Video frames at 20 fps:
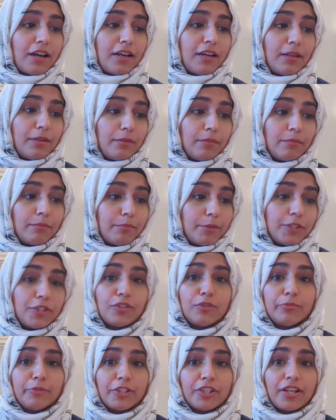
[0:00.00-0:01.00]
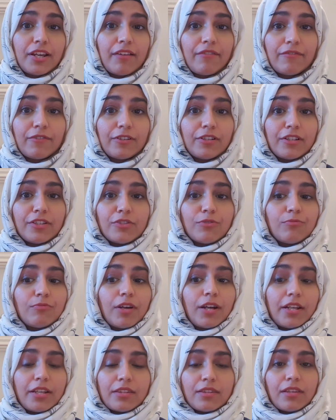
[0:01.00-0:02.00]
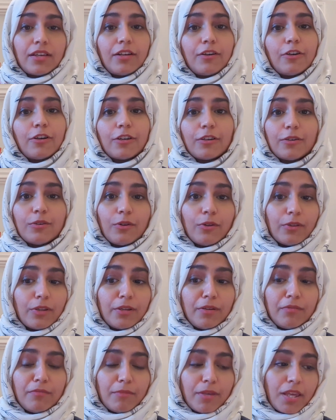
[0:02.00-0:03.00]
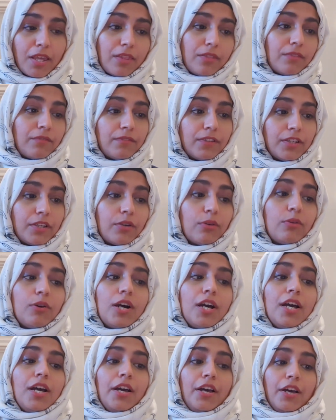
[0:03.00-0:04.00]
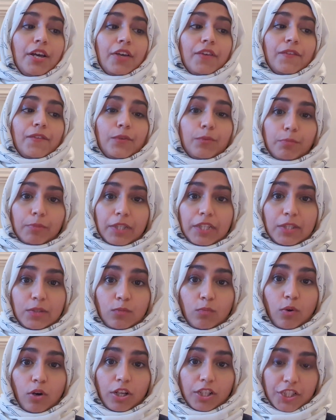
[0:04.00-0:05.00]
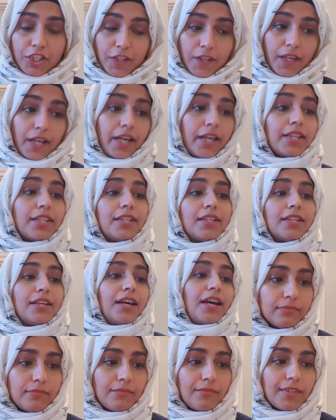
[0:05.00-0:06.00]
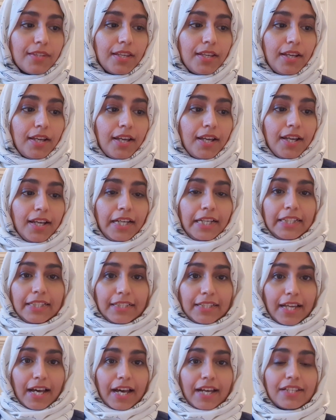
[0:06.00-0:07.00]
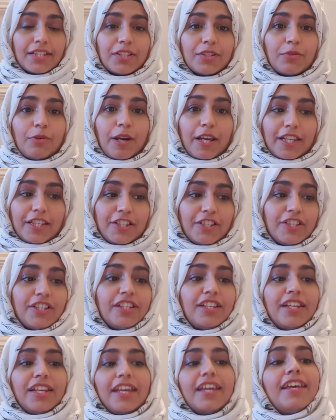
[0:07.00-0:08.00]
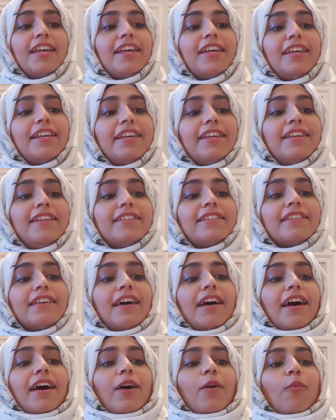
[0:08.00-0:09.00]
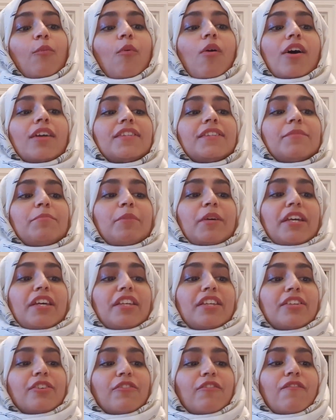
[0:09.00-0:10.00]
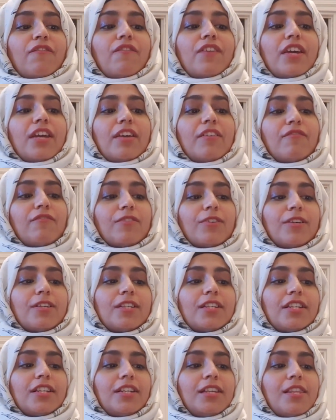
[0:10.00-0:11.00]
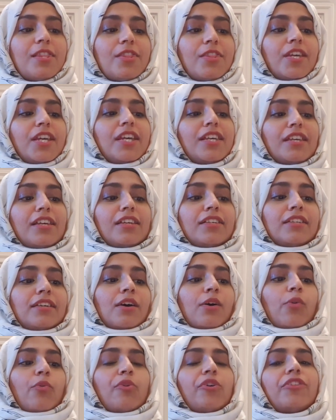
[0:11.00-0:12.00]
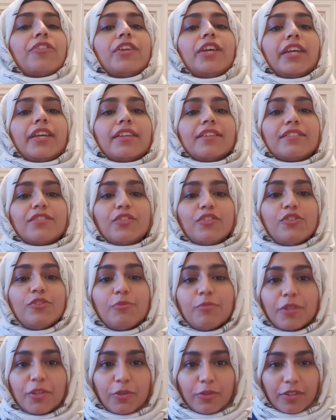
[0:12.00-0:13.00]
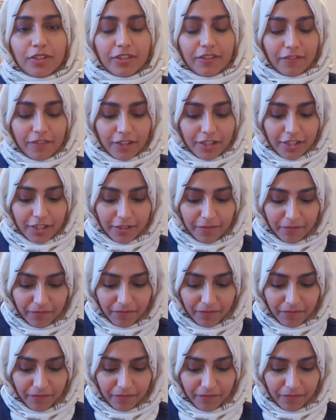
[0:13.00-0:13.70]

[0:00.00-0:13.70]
I put so much effort into writing that article and making the video, so please watch that. Last question is, what's been your favorite thing or things to do in Oxford?